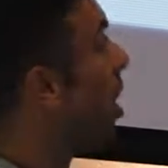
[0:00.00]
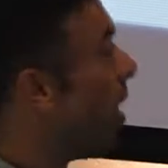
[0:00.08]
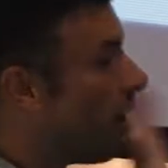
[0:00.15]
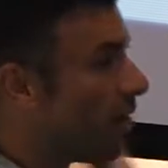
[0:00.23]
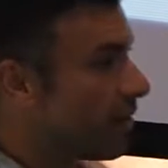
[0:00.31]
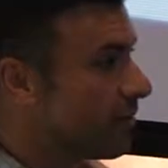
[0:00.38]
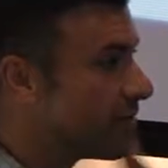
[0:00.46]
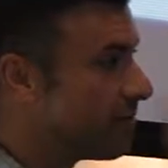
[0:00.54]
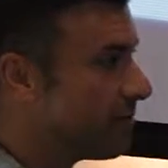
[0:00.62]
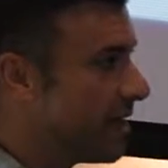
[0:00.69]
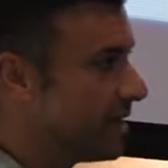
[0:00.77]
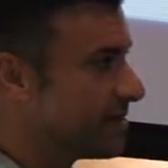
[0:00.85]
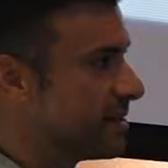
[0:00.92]
all of
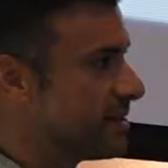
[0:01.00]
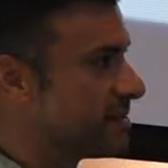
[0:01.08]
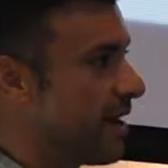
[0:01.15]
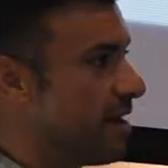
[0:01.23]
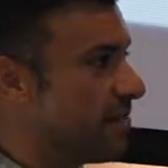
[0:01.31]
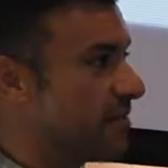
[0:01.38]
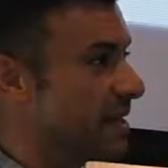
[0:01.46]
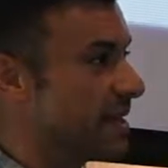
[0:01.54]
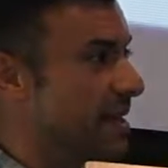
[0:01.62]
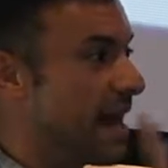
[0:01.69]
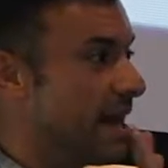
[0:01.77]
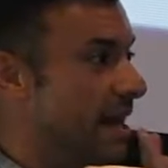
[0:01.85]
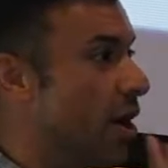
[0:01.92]
the phases of
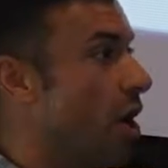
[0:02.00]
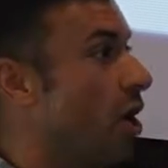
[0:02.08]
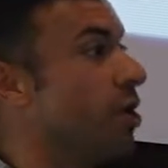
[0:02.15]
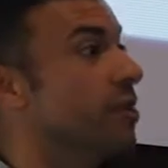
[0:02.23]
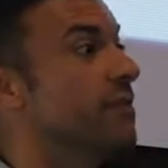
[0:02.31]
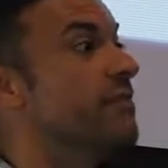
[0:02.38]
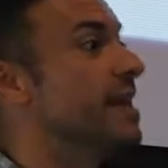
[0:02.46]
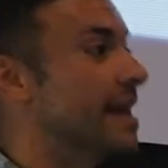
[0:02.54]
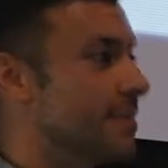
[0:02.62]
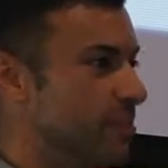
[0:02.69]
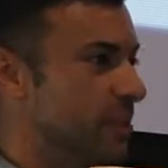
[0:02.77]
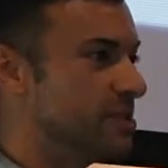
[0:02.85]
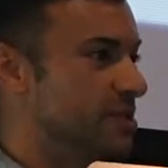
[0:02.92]
getting all of the
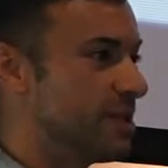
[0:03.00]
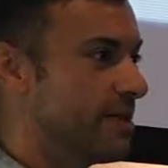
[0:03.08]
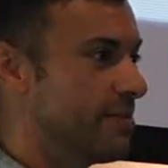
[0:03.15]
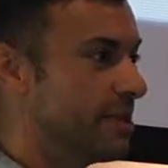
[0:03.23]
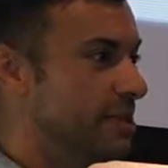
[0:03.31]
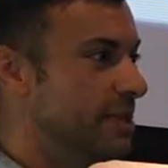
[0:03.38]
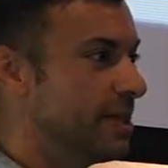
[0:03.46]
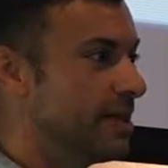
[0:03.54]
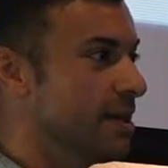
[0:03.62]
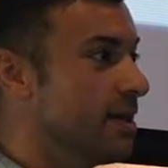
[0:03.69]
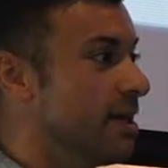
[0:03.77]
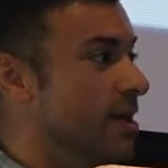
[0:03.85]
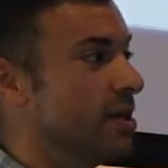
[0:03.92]
inputs to the
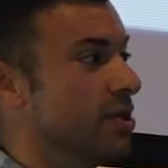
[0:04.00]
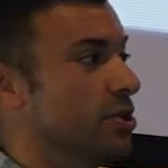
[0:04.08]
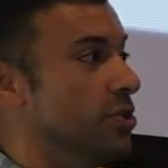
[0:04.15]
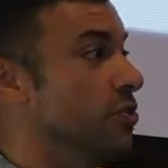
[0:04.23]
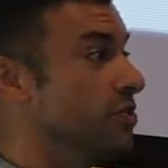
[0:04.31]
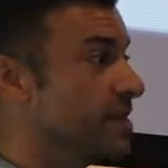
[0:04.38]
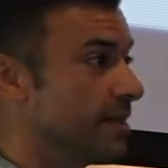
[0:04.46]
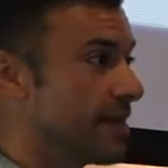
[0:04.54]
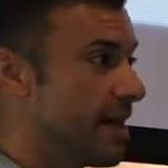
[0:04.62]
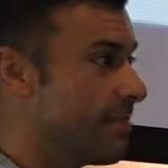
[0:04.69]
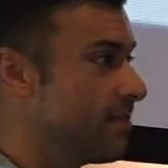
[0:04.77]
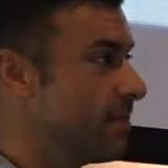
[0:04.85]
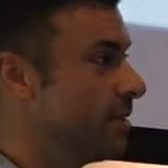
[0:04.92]
building, using
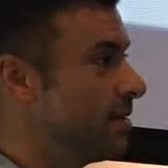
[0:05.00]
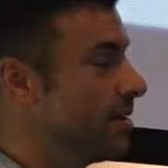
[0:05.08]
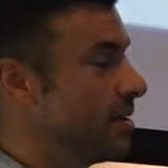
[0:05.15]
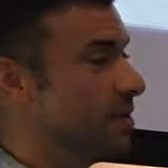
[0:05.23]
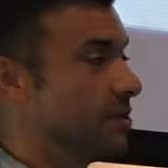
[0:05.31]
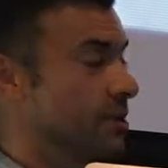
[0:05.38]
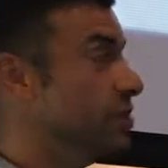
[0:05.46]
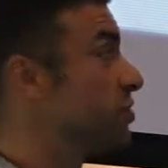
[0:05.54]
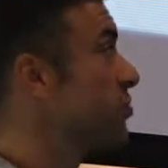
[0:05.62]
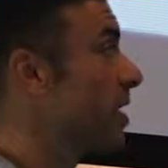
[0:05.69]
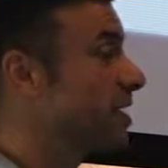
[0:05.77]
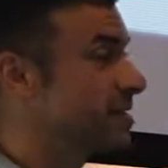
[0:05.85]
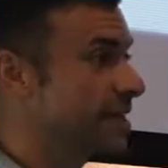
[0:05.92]
them,
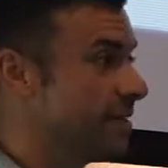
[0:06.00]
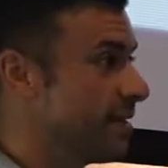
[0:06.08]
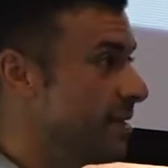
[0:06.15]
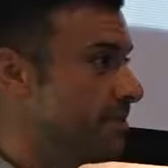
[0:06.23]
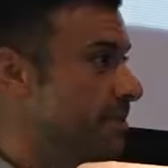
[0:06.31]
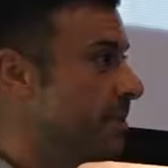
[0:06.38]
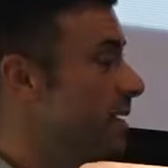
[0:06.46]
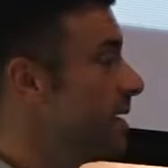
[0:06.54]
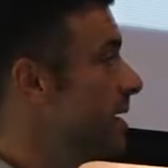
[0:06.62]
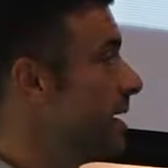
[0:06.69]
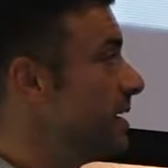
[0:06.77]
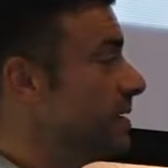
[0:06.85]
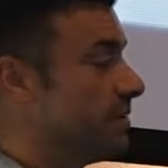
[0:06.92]
constructing them,
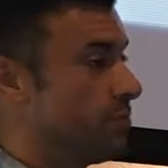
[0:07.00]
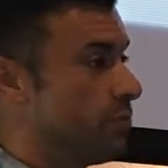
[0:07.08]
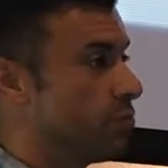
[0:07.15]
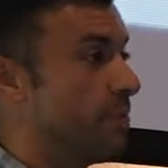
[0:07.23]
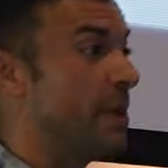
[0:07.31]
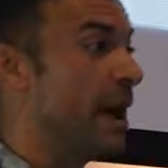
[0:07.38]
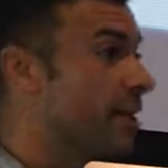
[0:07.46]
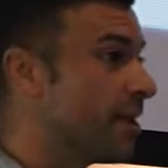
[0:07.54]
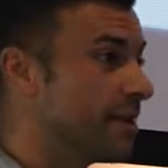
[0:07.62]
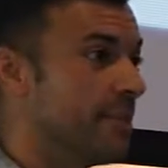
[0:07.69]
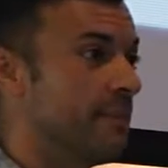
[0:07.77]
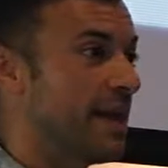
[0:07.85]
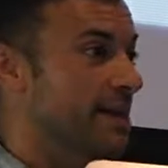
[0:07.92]

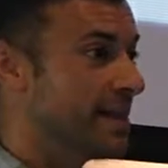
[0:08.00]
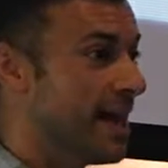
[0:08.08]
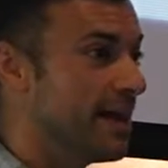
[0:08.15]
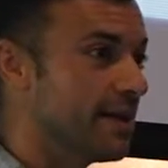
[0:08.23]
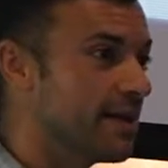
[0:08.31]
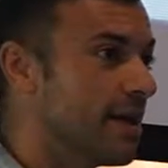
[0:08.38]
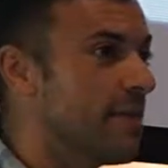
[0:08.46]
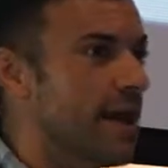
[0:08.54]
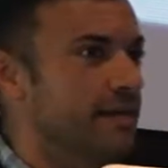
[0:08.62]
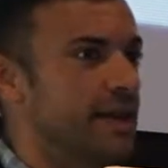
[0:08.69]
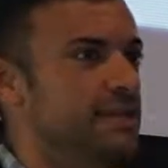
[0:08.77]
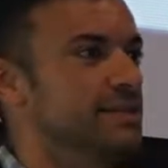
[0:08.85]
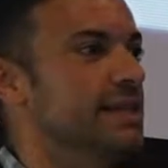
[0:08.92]
repairing them, maintaining them,
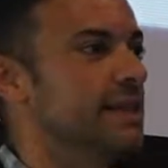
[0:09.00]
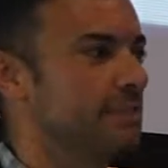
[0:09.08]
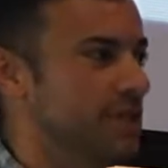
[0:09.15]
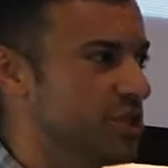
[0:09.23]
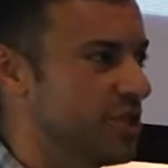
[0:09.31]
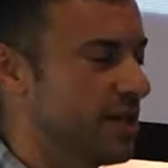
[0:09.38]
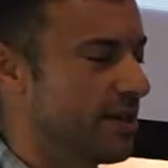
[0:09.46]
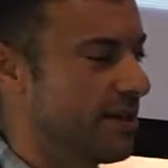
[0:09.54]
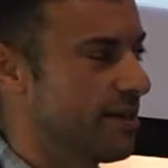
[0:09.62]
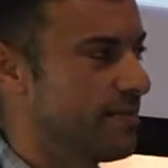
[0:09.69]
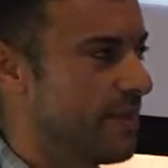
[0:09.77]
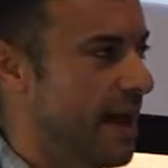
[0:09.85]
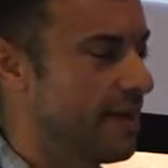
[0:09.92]
and then decommissioning
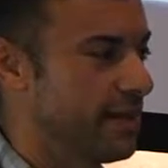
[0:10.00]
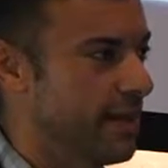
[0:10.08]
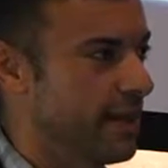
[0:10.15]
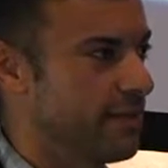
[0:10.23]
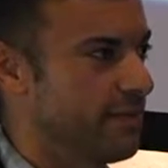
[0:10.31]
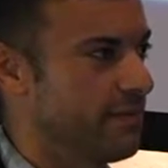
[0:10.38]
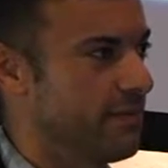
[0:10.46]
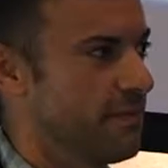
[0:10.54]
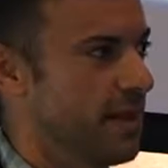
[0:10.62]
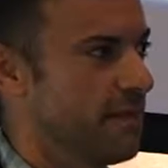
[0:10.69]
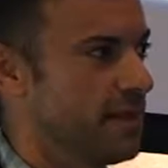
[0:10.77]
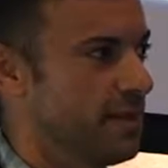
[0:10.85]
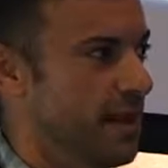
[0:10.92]
them at the end of
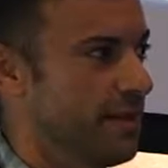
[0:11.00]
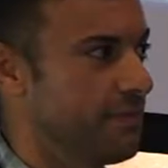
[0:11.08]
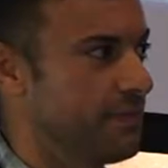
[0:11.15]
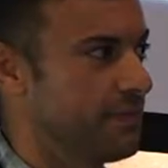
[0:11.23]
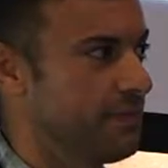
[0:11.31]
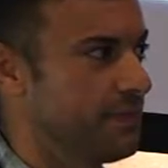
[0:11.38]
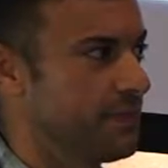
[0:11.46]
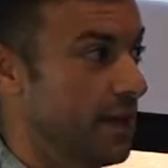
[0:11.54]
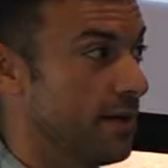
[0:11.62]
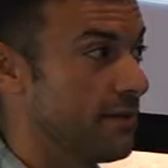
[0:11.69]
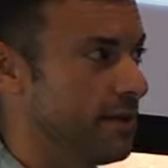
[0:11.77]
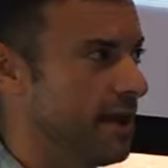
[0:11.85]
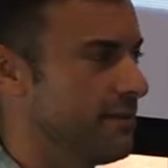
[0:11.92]
the
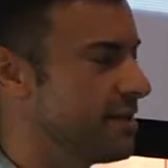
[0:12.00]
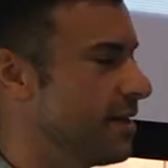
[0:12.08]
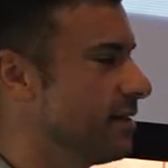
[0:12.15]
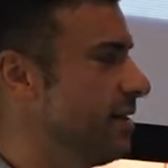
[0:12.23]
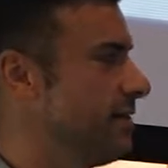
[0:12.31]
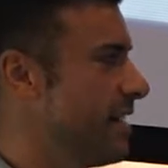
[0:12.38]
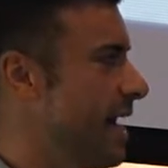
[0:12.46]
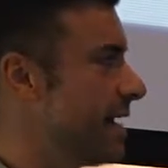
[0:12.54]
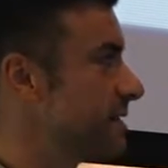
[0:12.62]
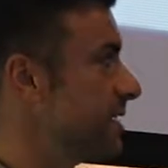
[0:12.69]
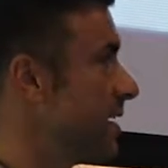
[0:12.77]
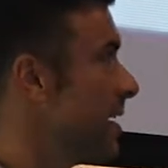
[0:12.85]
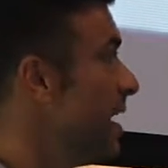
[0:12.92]
life cycle of the
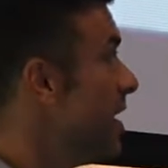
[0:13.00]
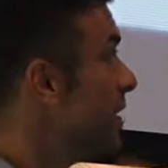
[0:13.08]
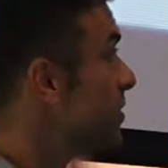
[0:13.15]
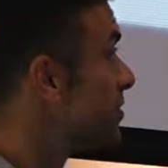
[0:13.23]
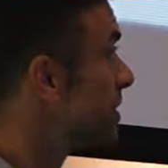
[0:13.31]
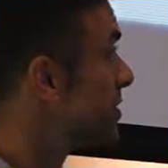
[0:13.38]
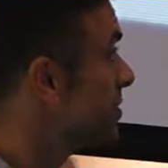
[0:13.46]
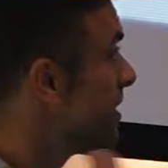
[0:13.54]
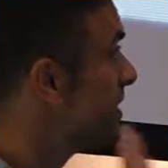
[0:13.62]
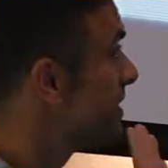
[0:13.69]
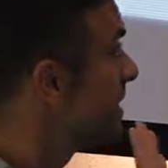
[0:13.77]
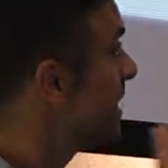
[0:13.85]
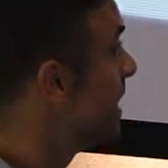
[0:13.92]
asset. So as you
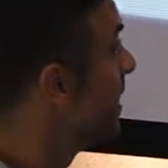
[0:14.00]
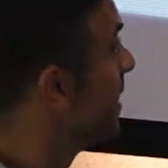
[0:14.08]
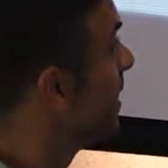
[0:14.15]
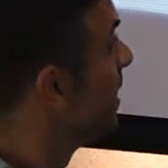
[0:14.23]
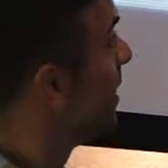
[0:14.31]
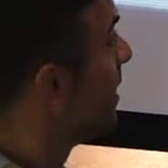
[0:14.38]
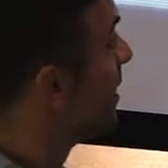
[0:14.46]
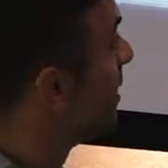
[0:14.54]
can see,